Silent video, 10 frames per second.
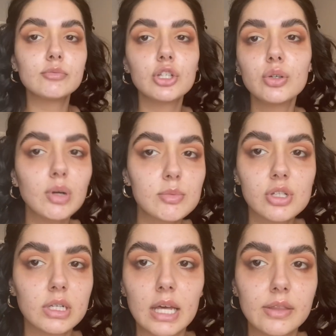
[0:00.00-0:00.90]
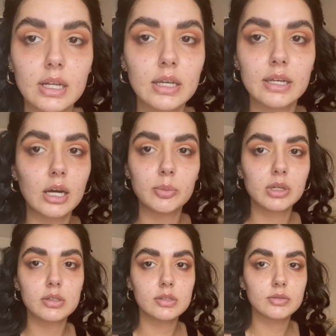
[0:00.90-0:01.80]
you know what, I'm just gonna add the glitter now
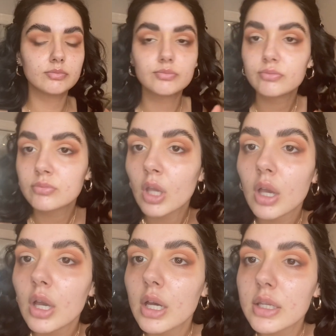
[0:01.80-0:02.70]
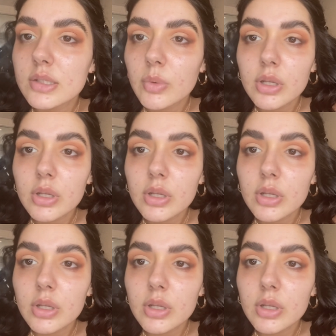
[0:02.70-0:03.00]
because it is what it